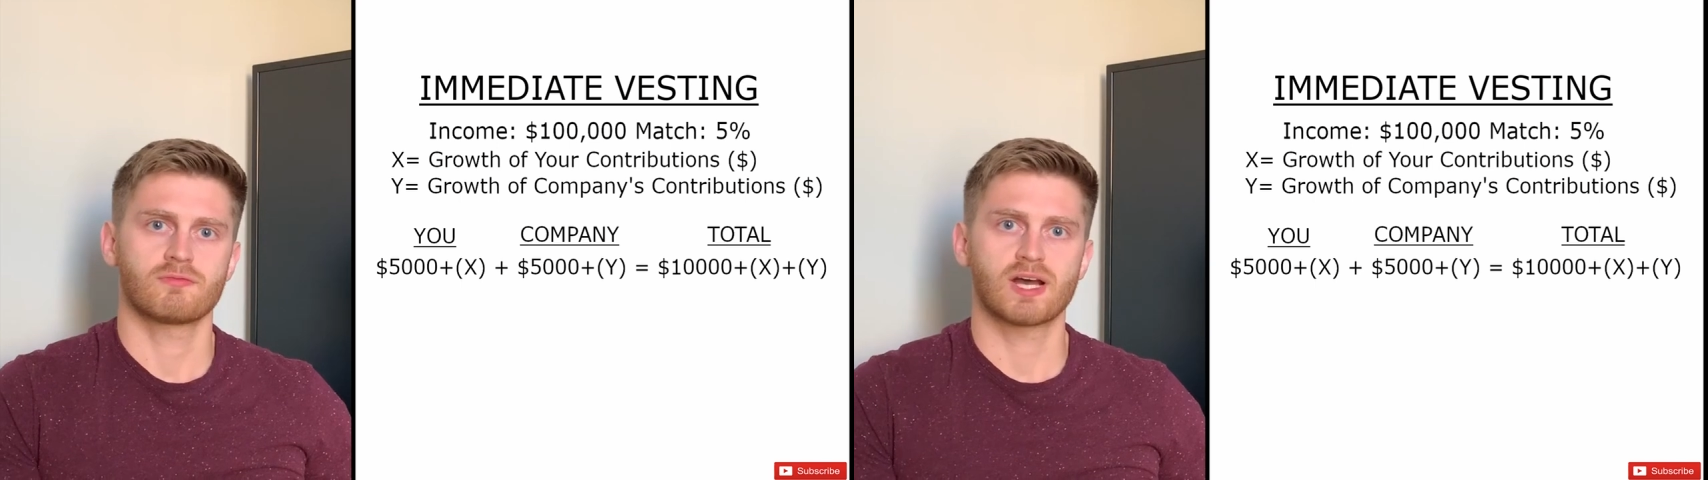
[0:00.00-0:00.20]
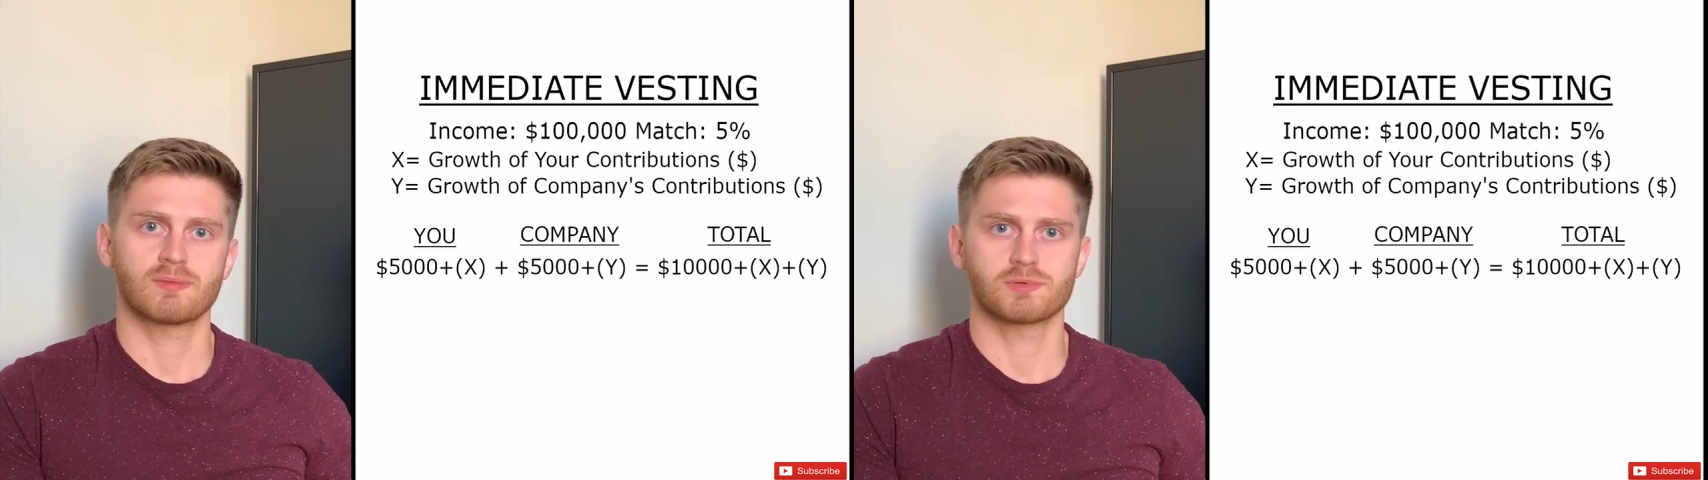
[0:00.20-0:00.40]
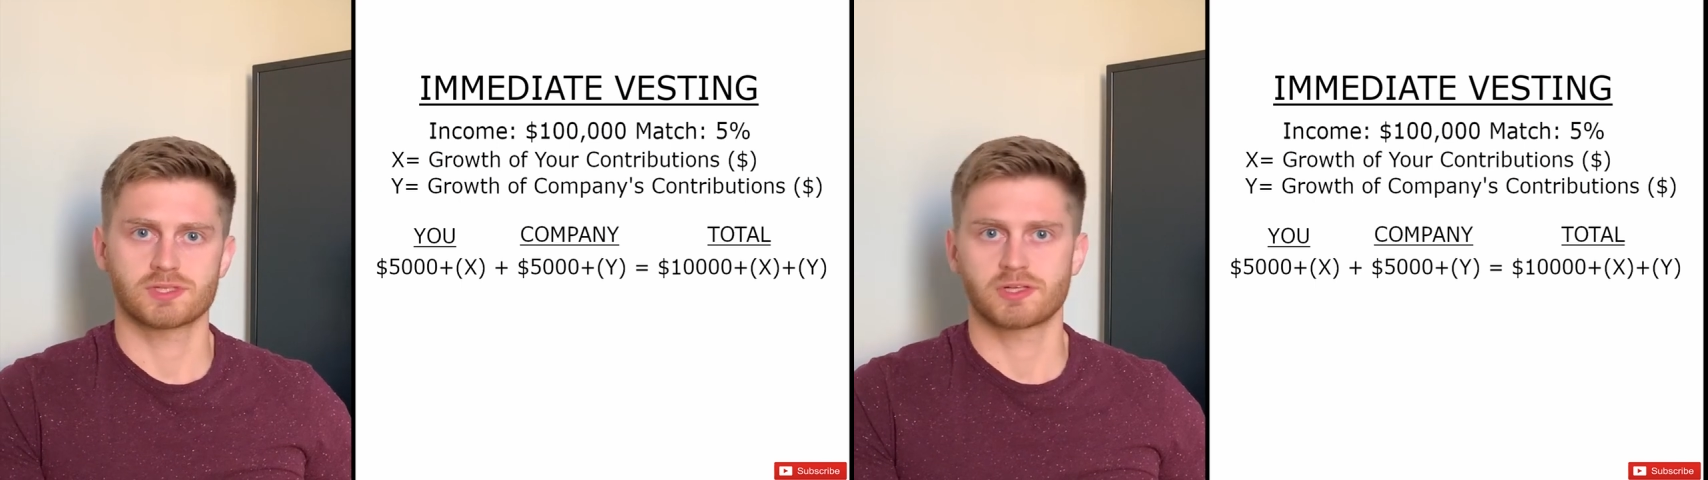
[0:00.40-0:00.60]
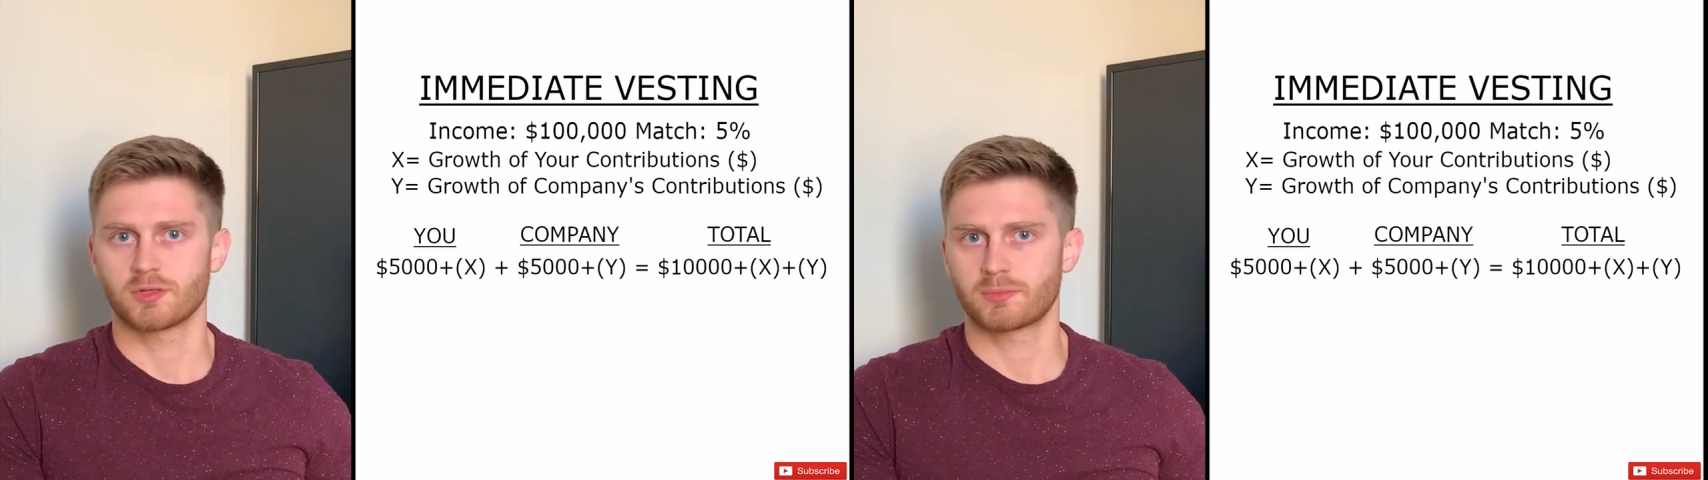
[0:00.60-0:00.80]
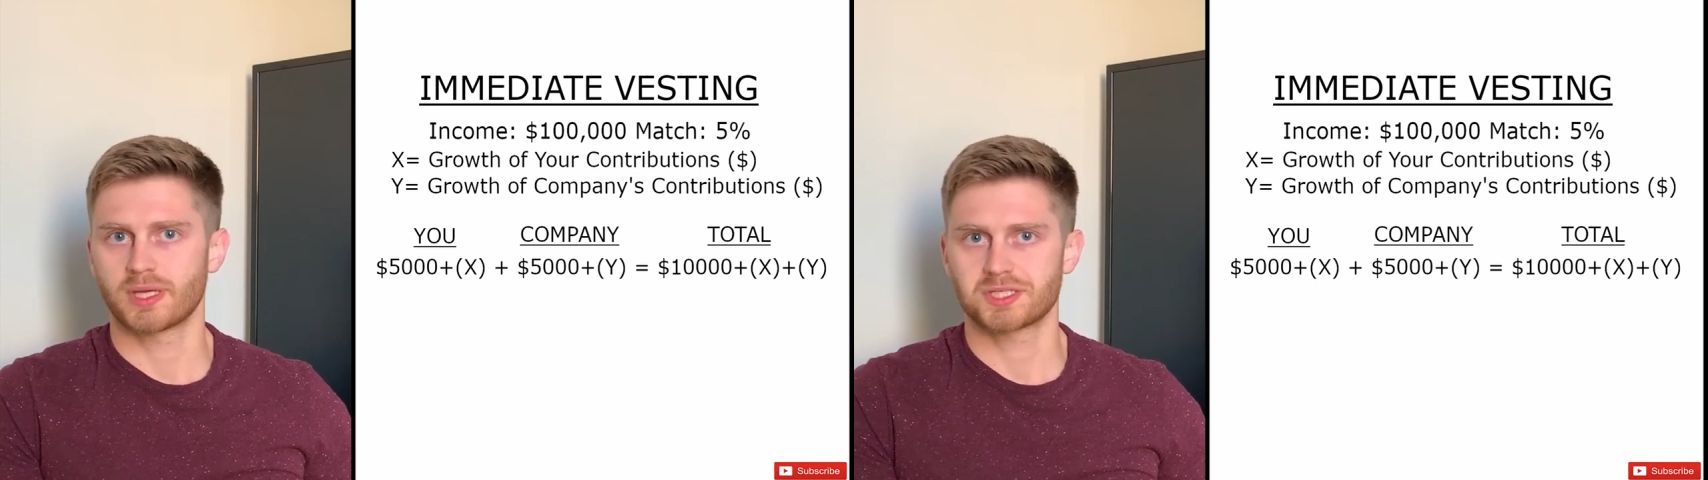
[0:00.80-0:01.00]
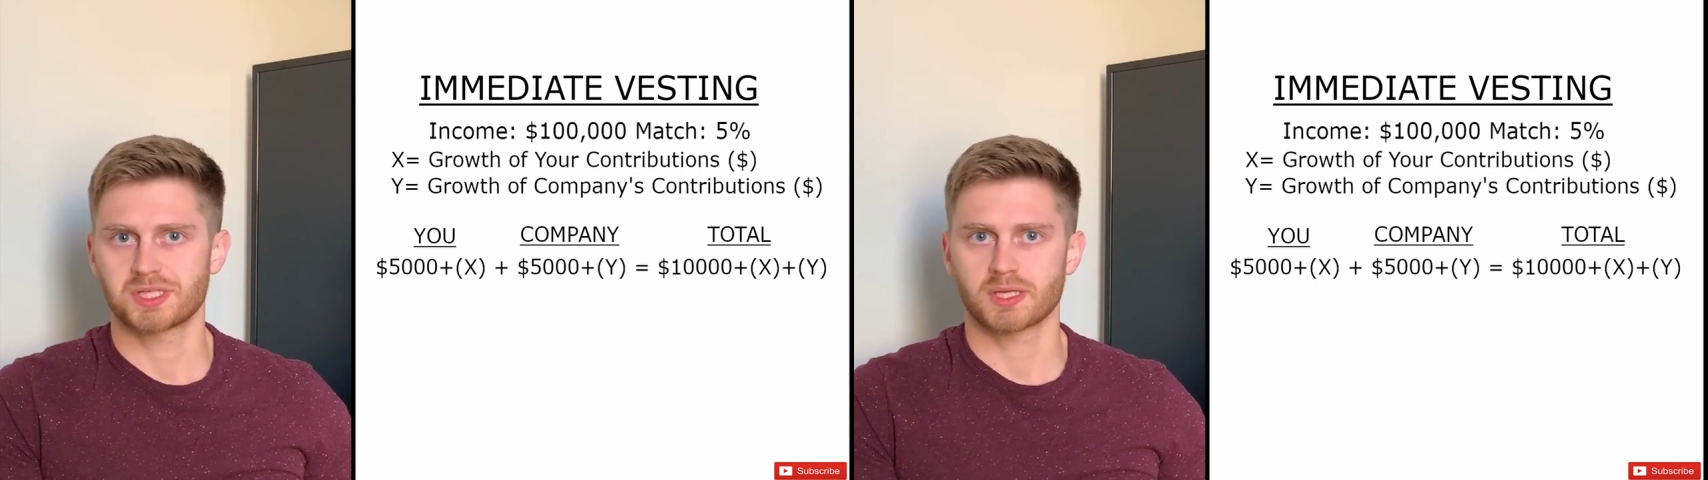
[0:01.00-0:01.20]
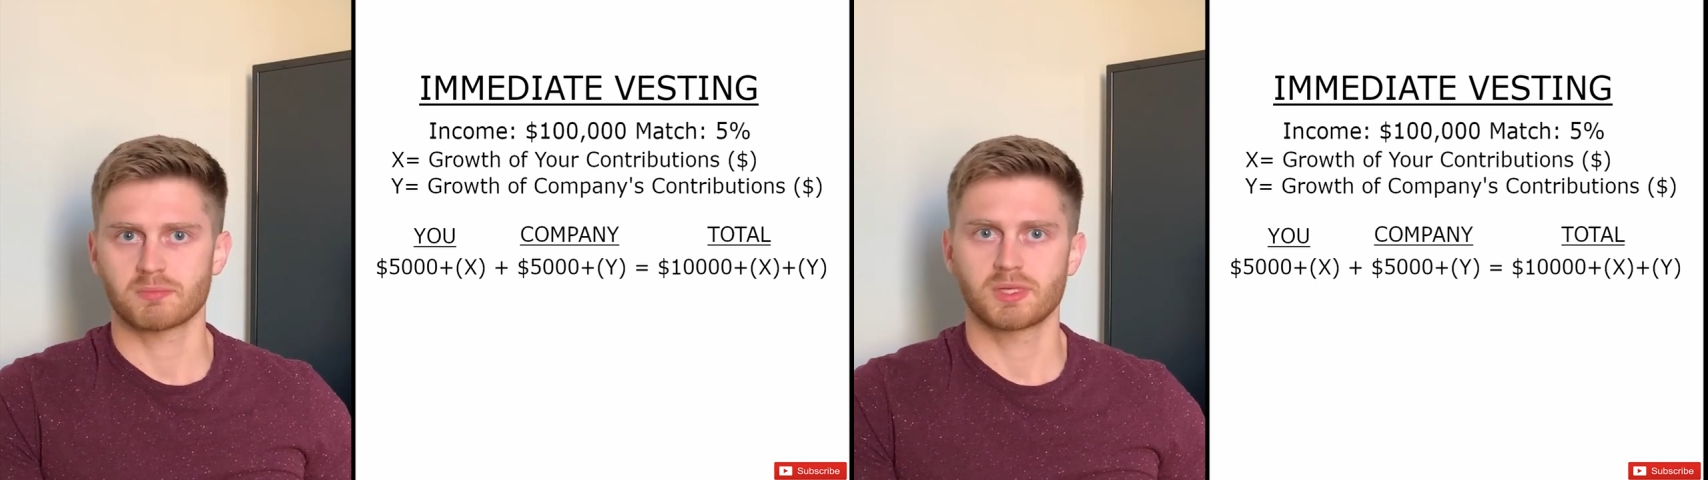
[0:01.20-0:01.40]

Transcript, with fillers: 5% of your paycheck,